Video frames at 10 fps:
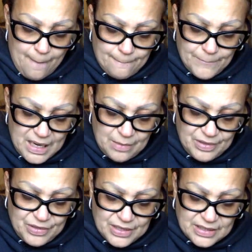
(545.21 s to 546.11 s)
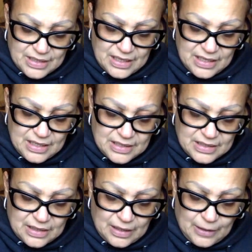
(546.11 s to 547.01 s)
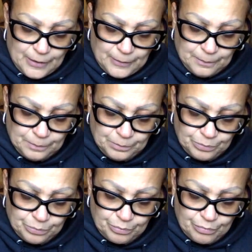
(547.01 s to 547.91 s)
Maybe this is um,